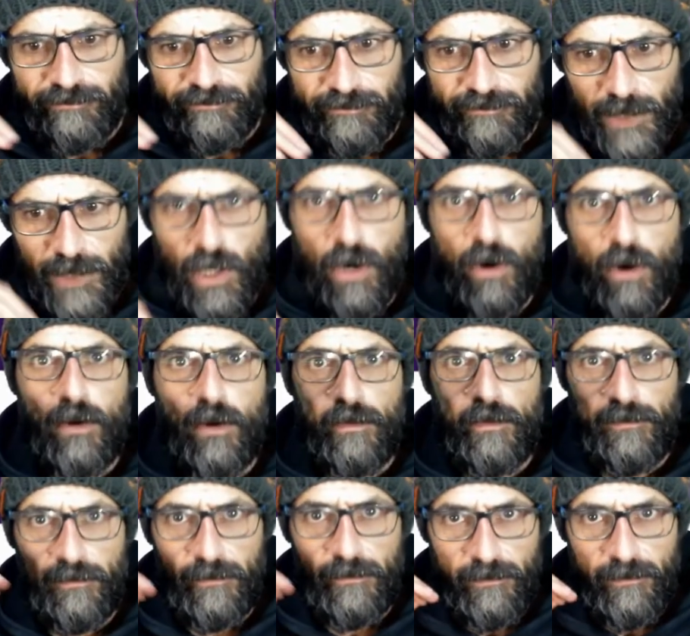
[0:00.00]
go
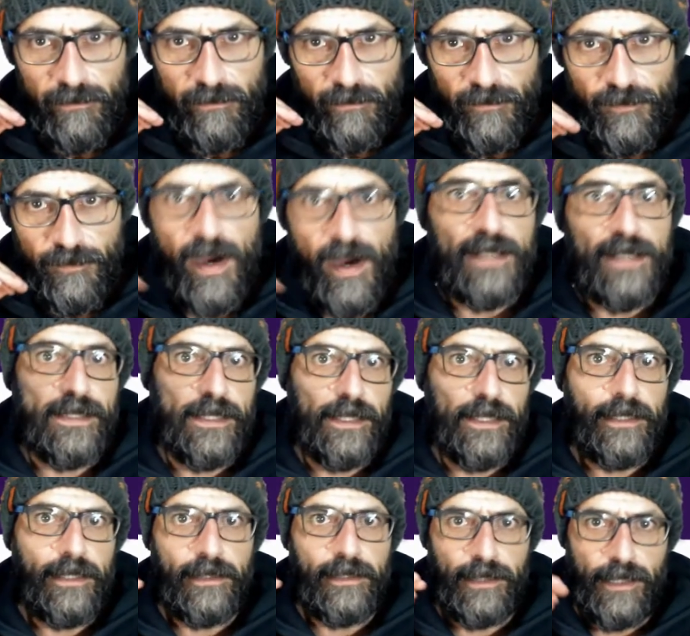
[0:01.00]

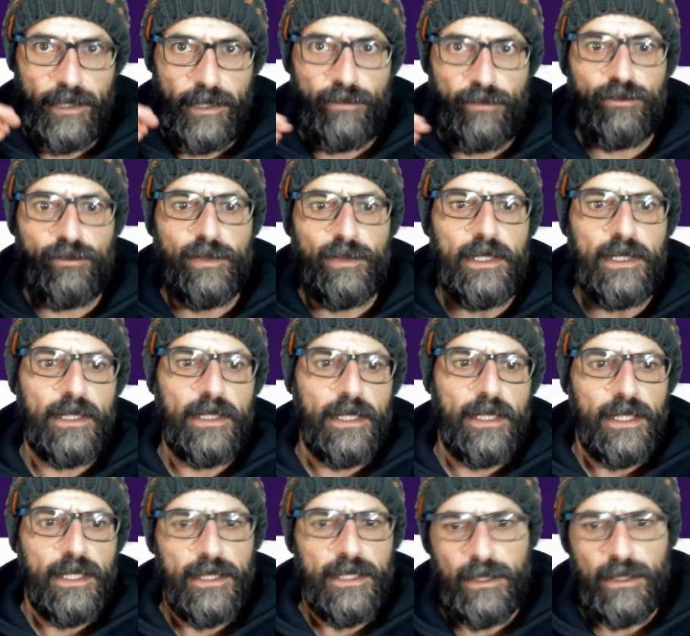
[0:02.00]
faster than usual
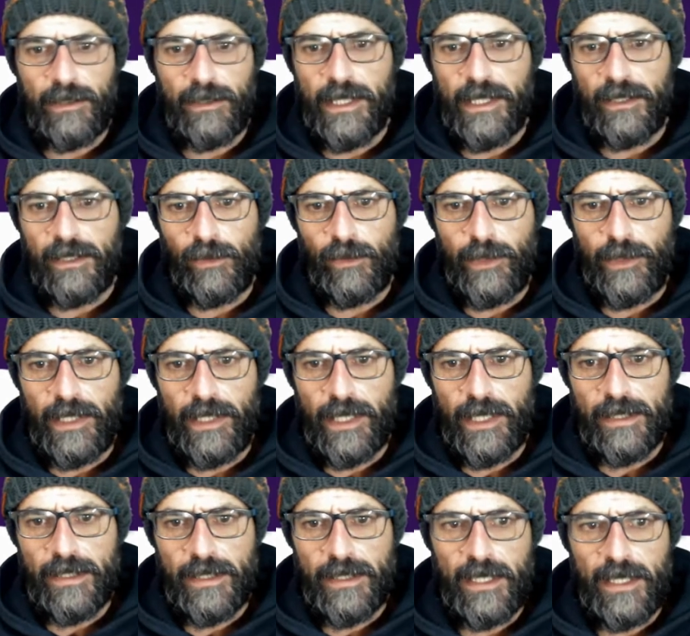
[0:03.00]
so that we
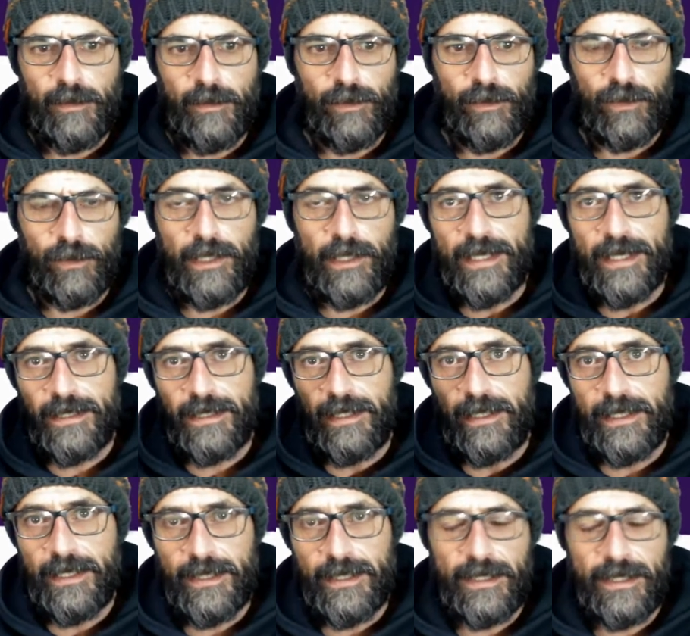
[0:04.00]
can skip to next
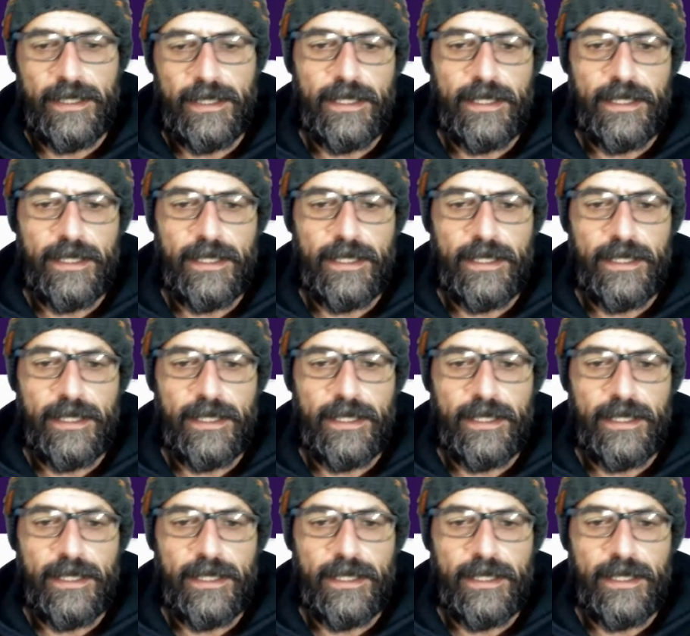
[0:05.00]
year's